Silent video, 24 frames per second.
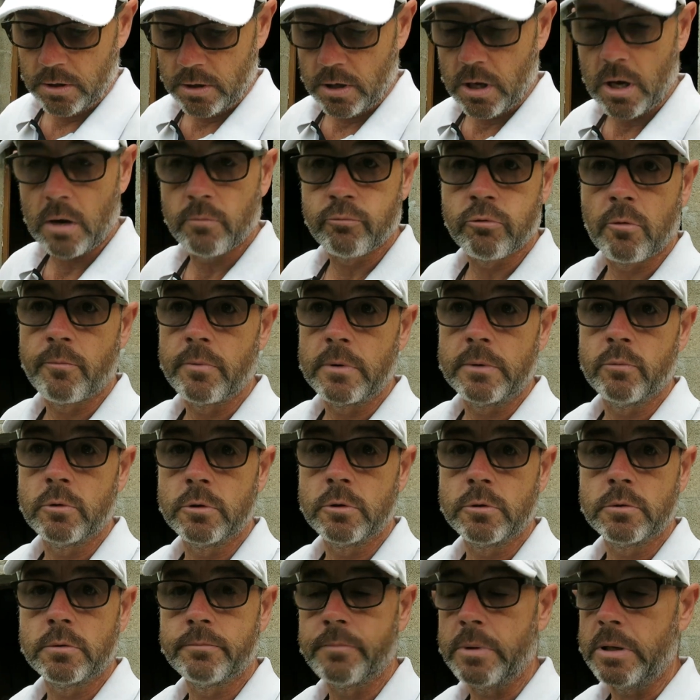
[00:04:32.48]
I probably would
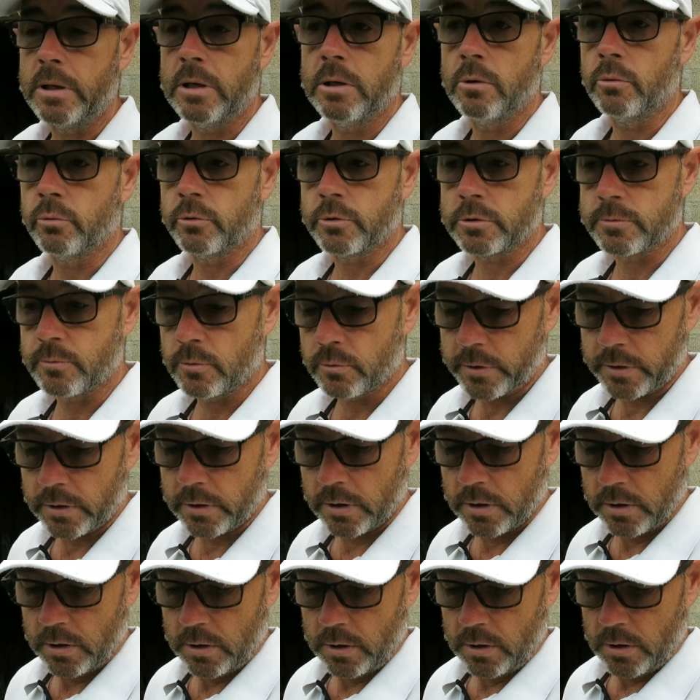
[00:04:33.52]
be ill this morning.
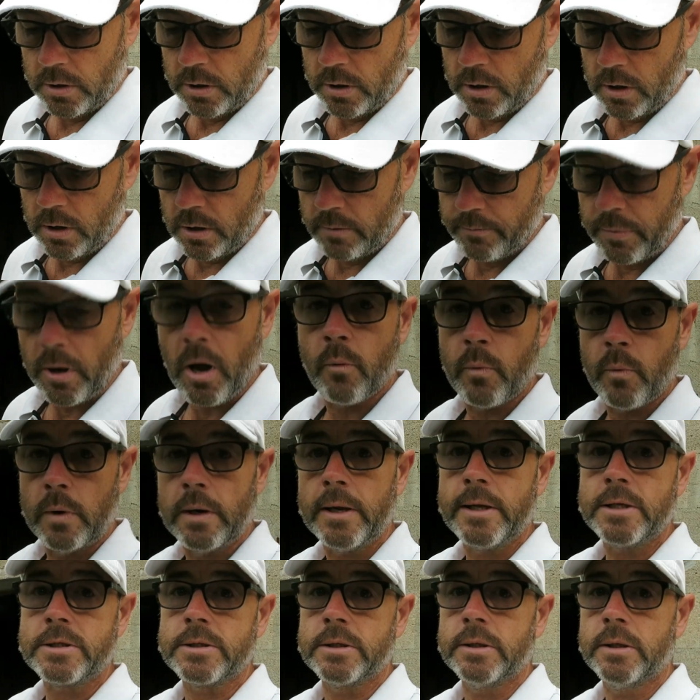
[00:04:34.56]
But I will
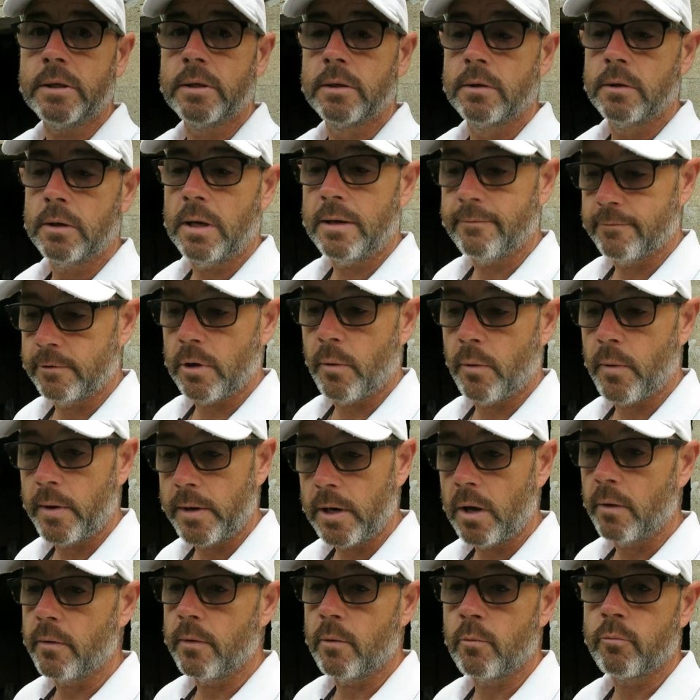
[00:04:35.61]
eat it, even though I
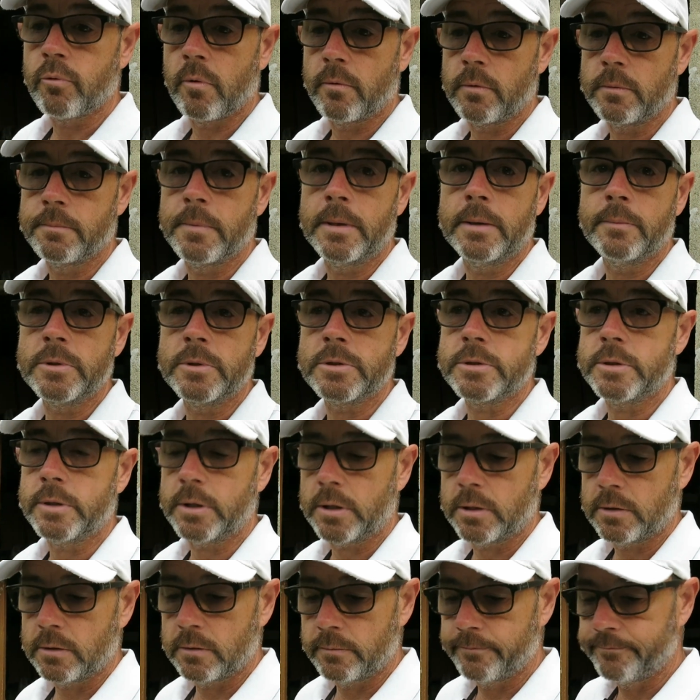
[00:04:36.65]
know it will probably make me sick.
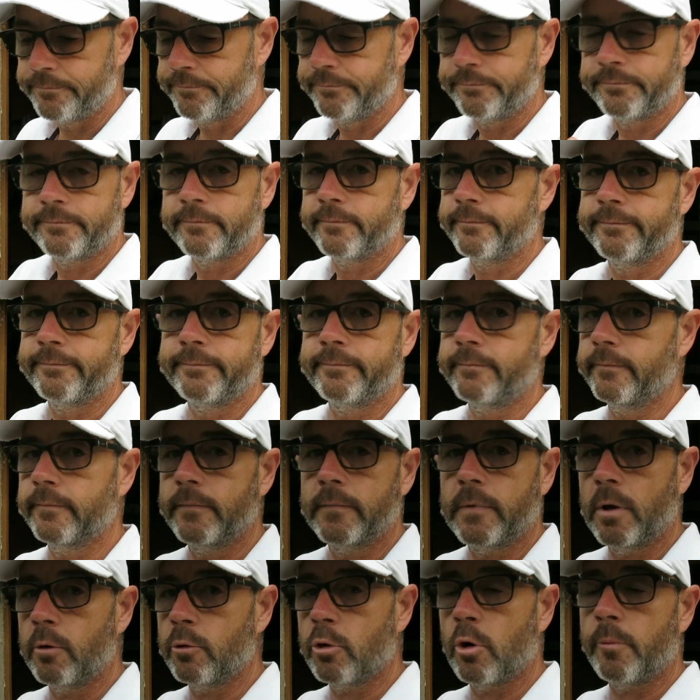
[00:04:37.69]

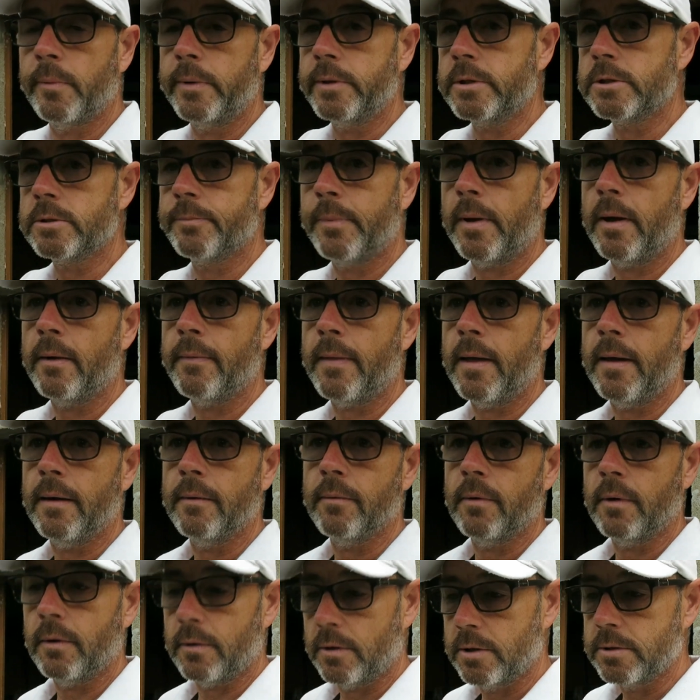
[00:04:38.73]
No comments about that,
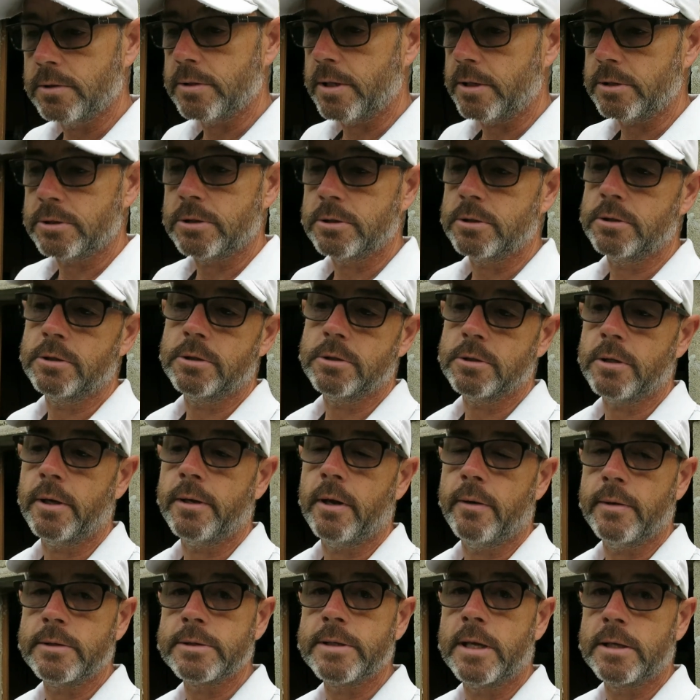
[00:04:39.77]
because that's just, I
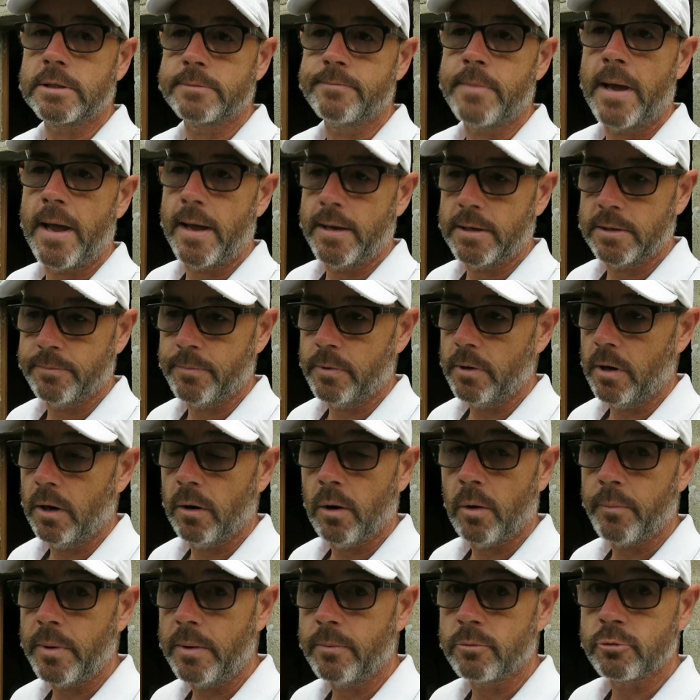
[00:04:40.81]
know it sounds mad, but a lot
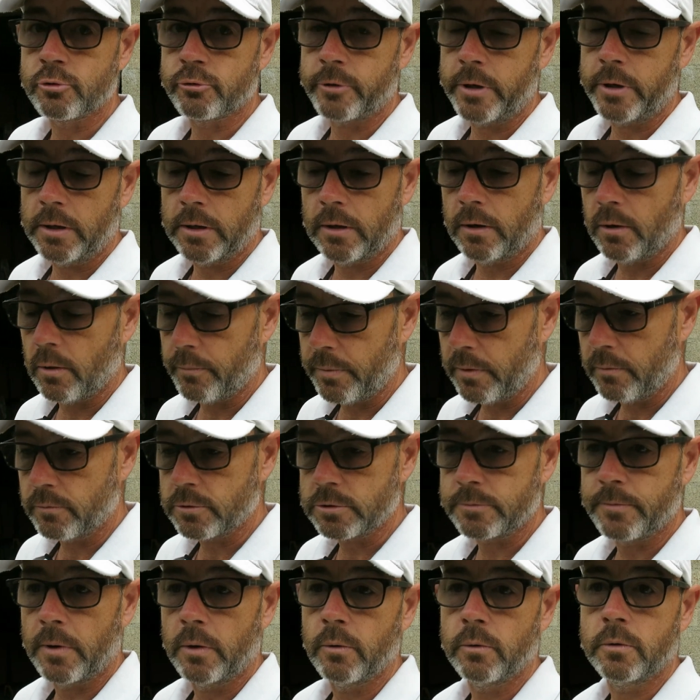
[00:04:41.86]
of people drink, a lot of people
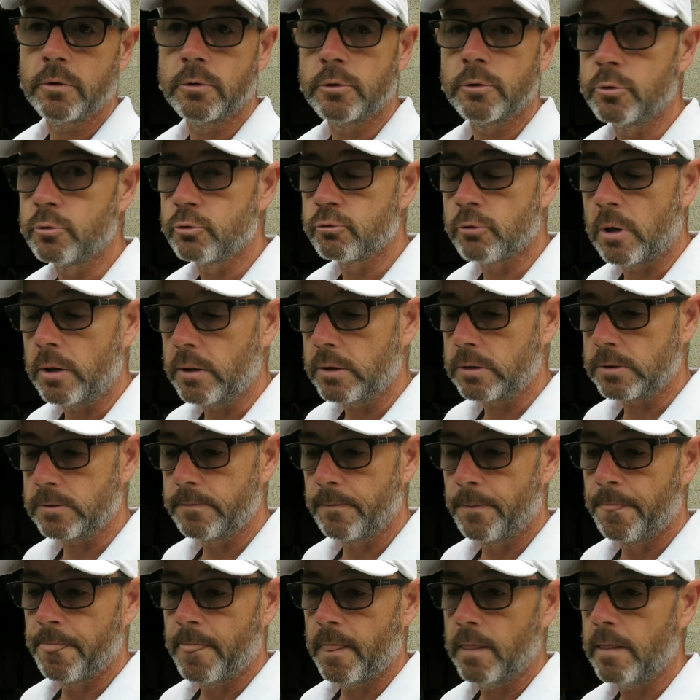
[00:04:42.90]
smoke and do drugs,
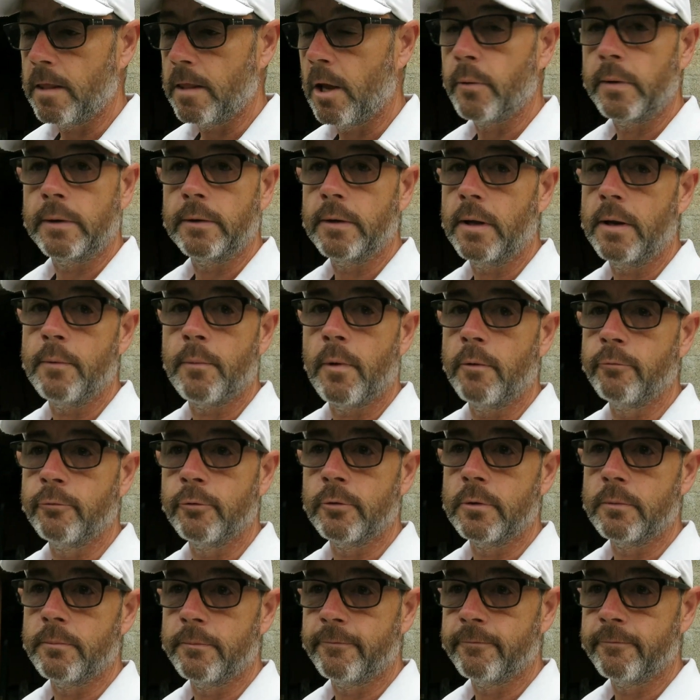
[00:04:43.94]
knowing that it won't do
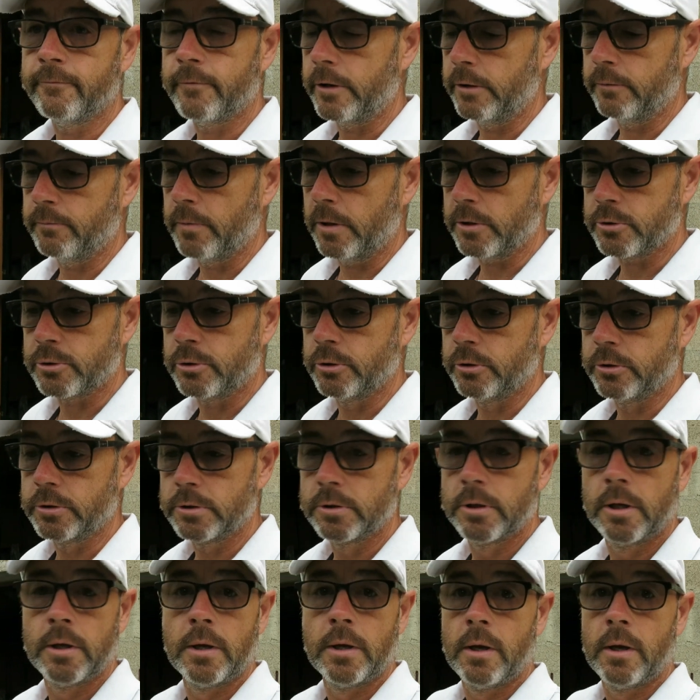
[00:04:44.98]
them very much good.
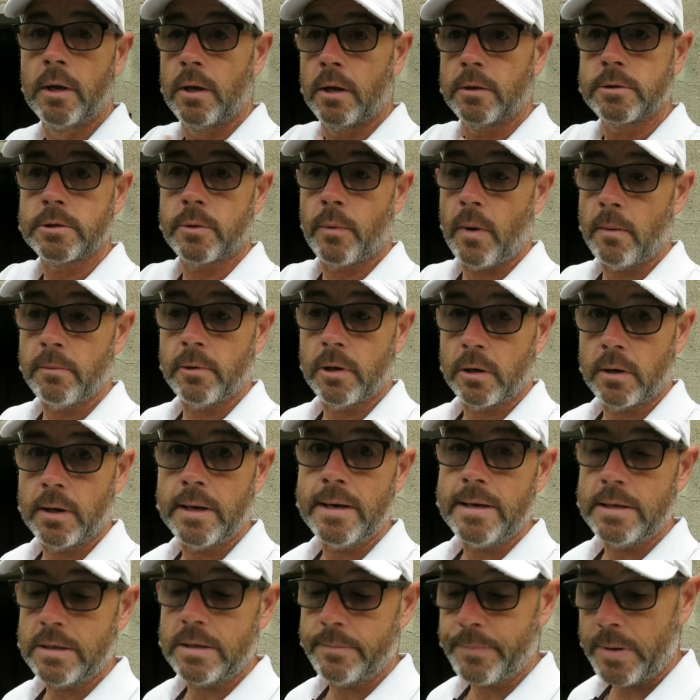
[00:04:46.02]
So I'm going to
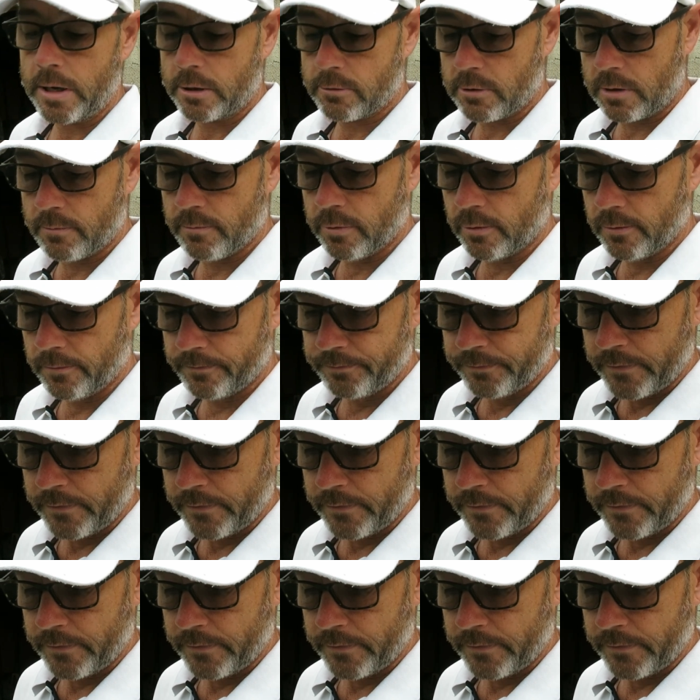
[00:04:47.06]
eat the pear crumble.